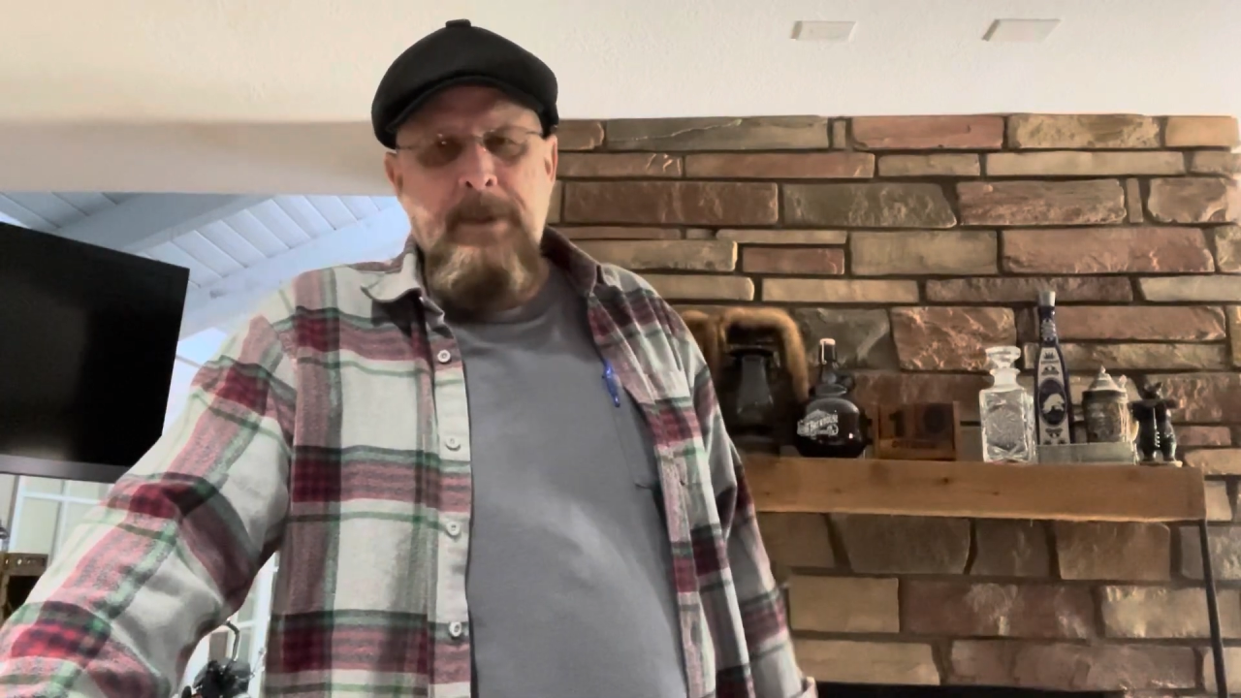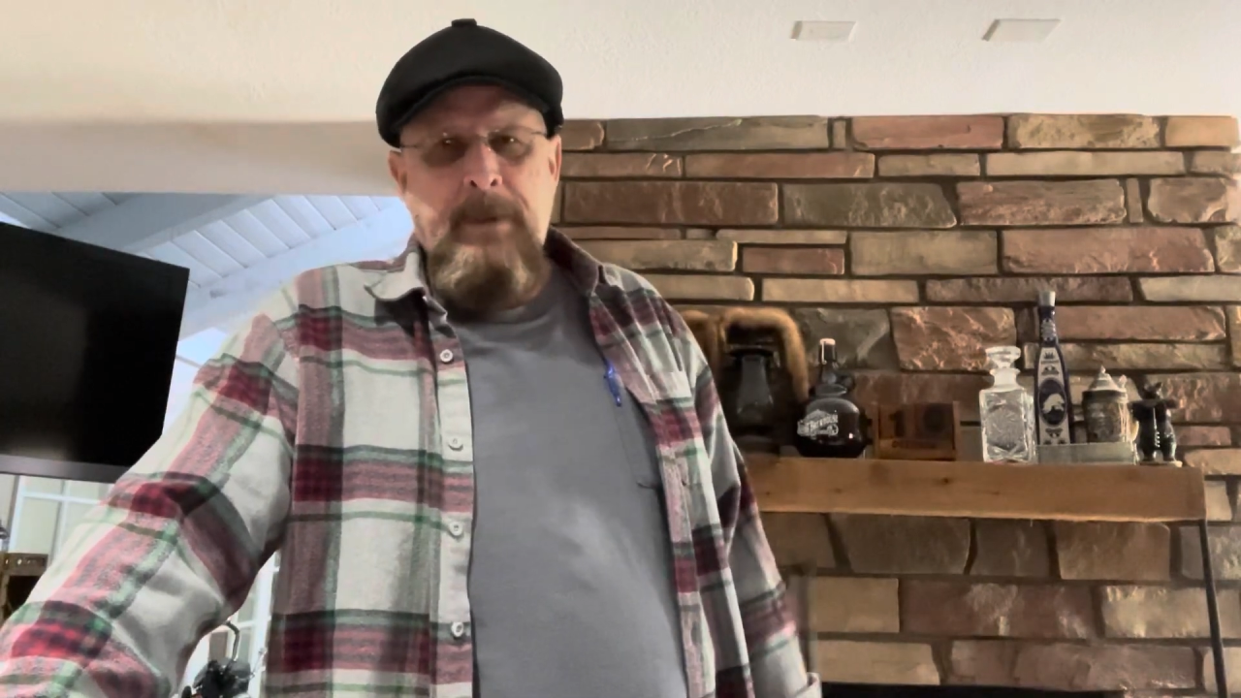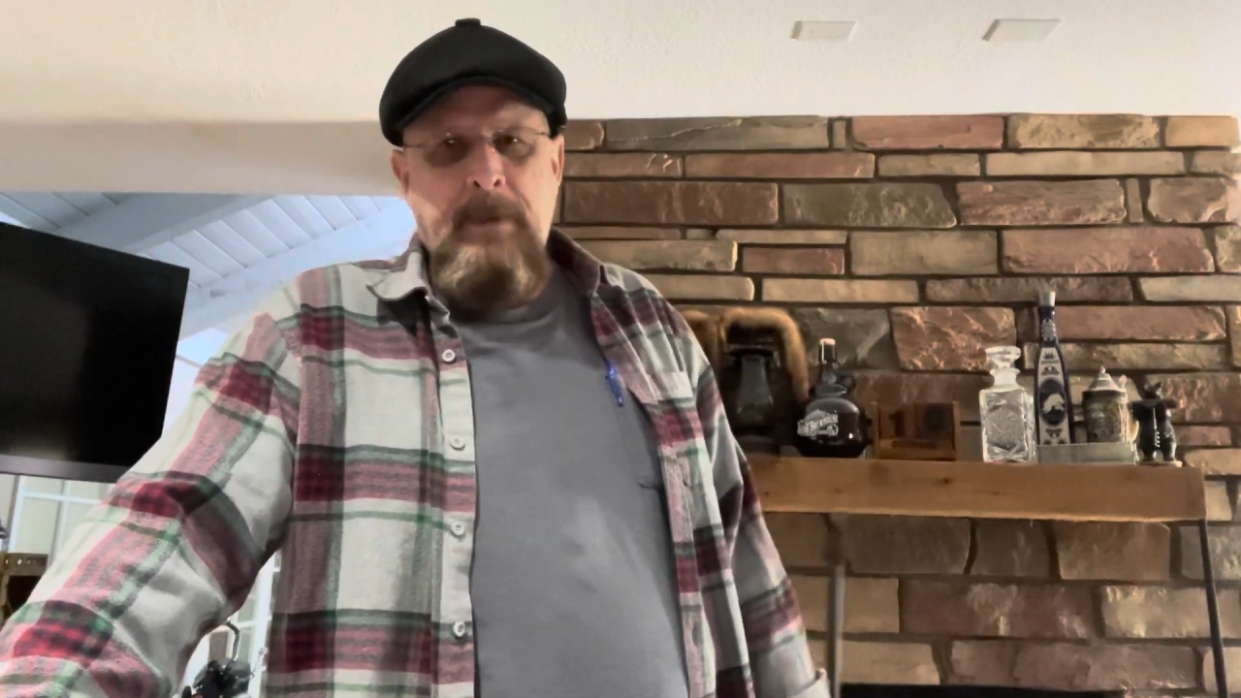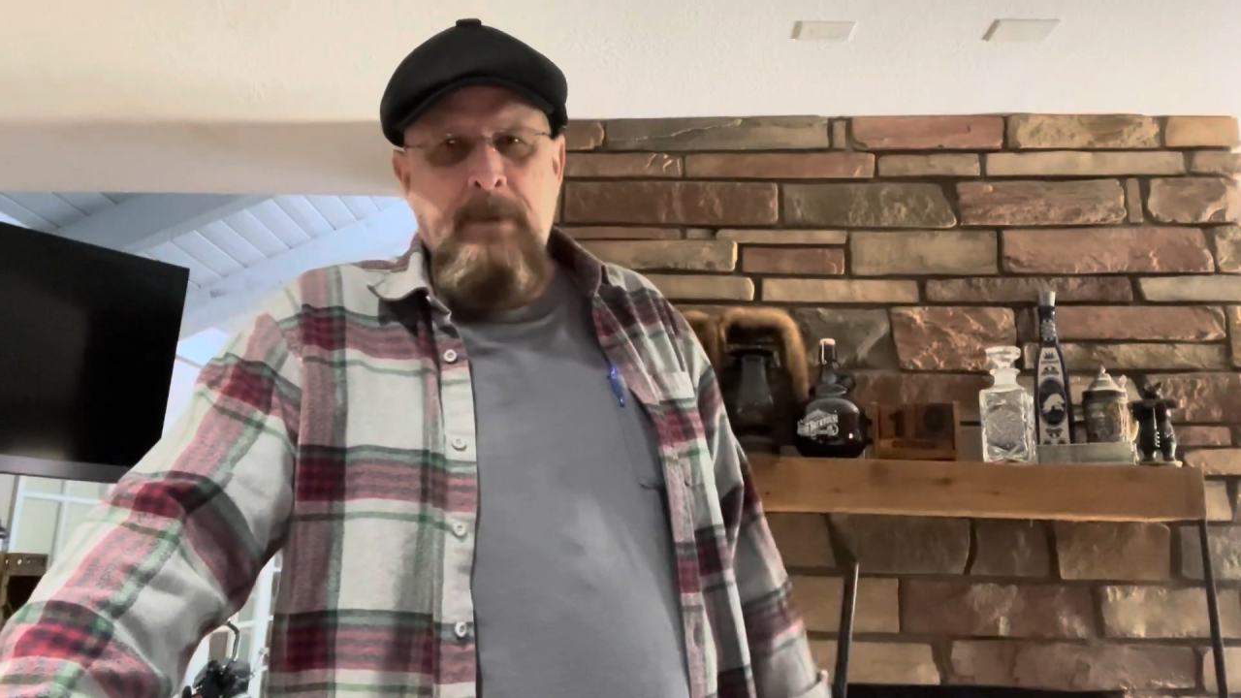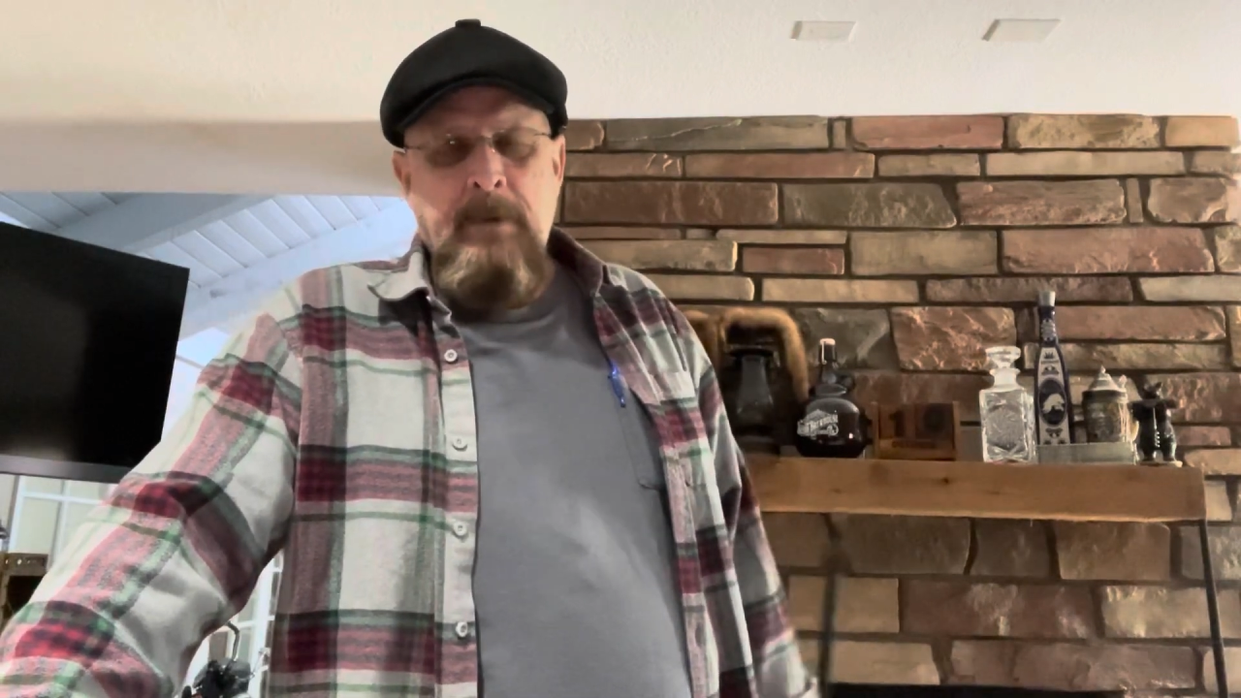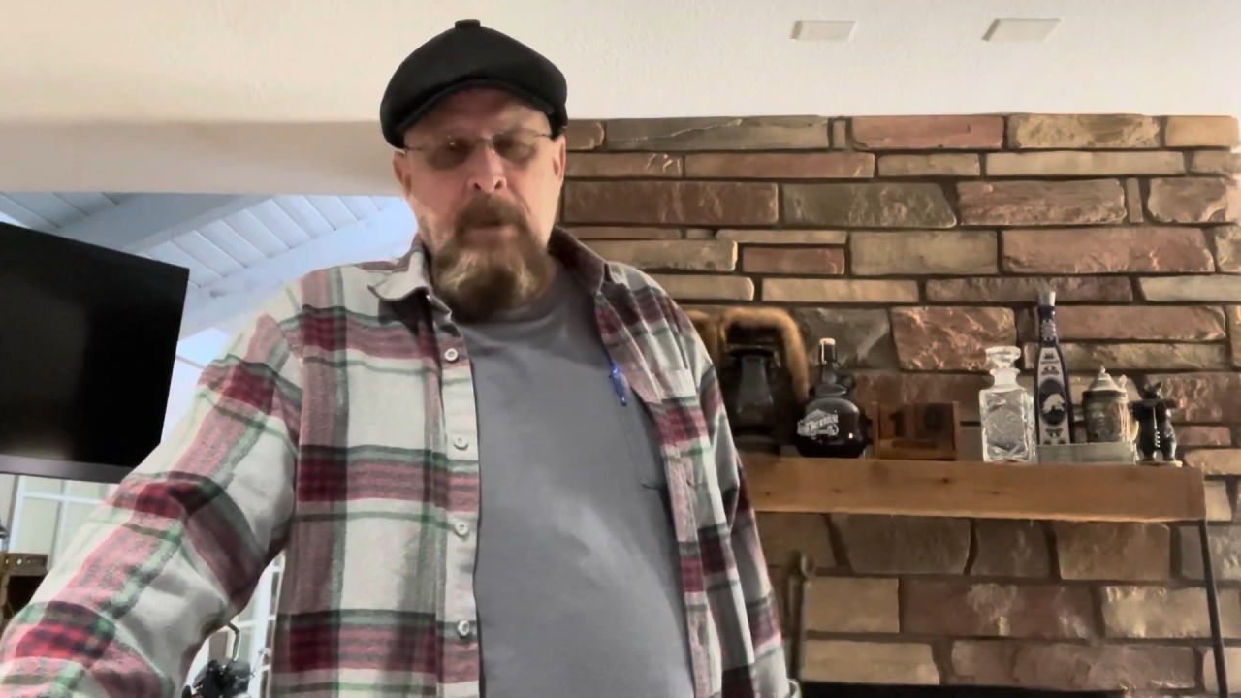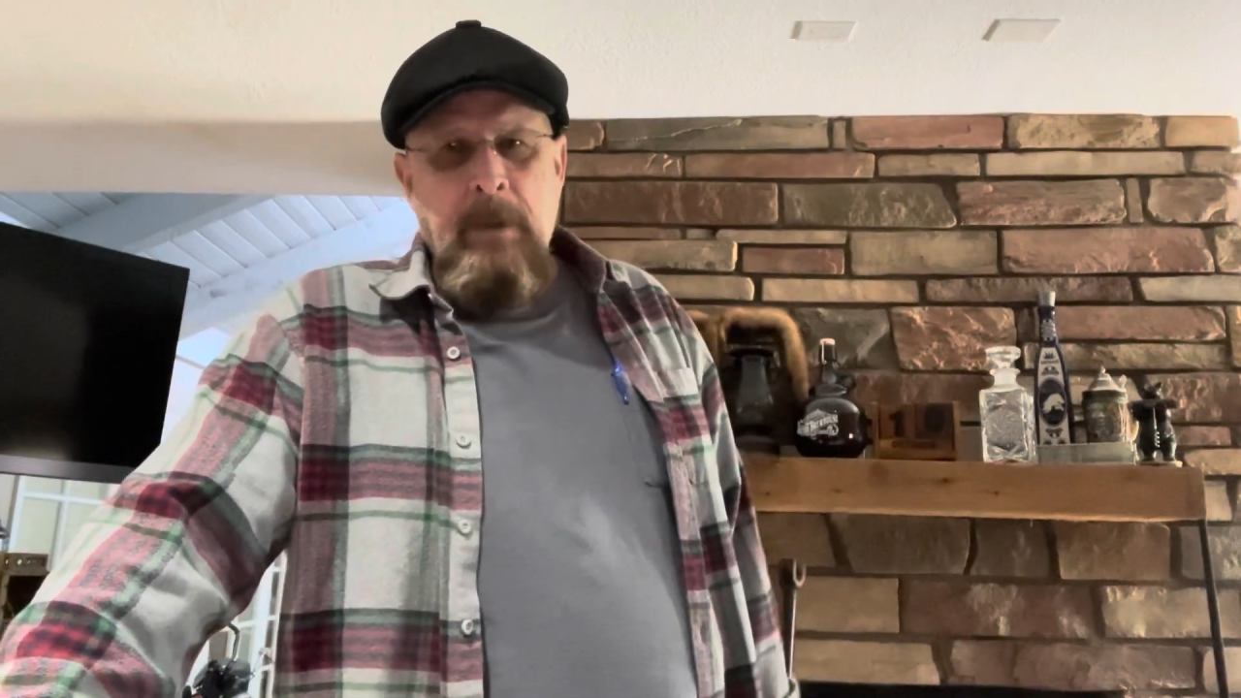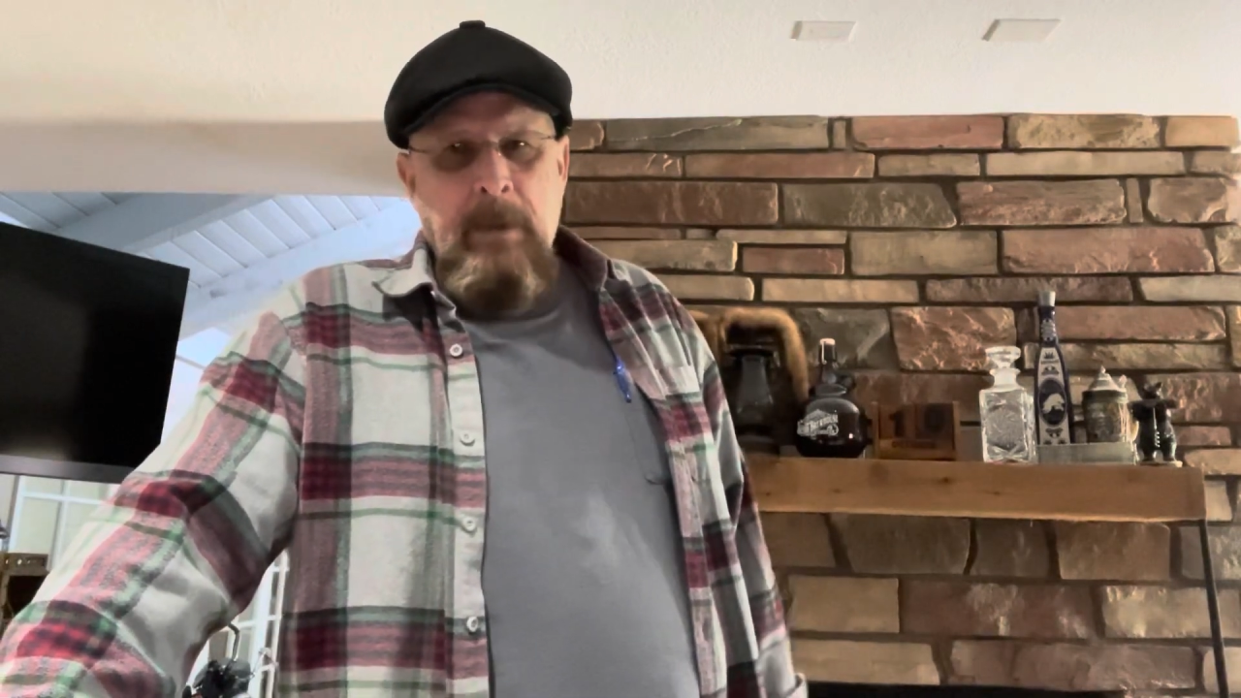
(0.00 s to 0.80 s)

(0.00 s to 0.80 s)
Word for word: Uh,